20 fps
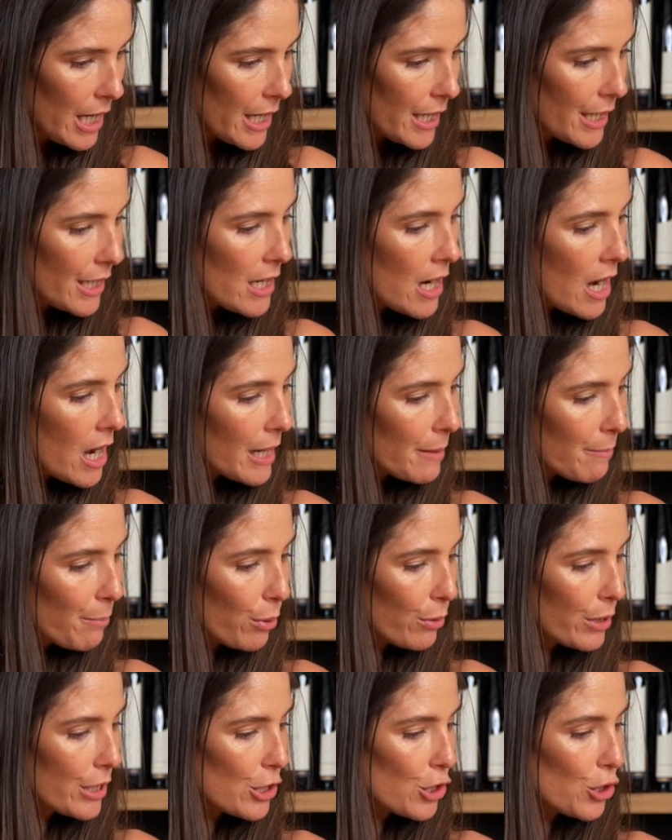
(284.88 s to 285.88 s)

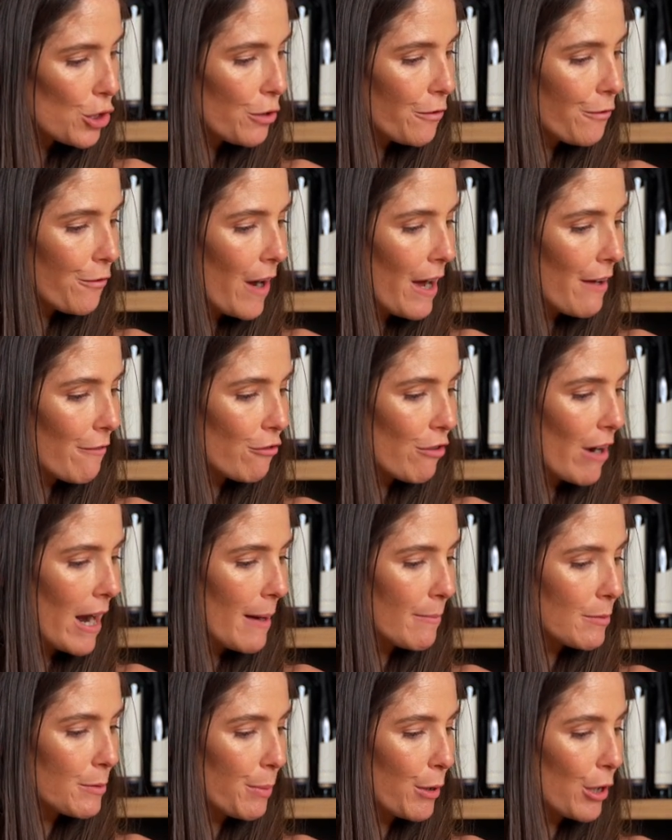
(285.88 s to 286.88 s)
9.25
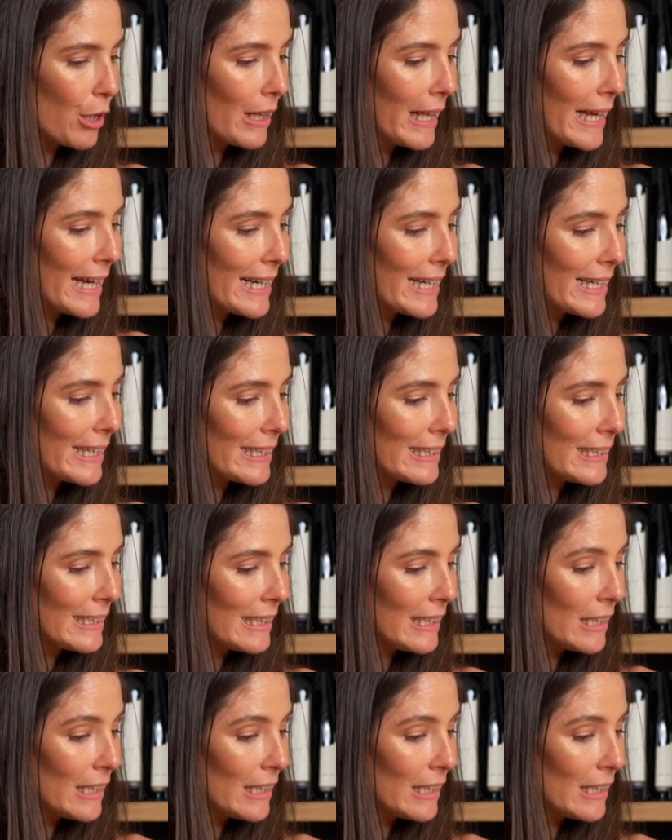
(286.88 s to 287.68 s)
grams per litre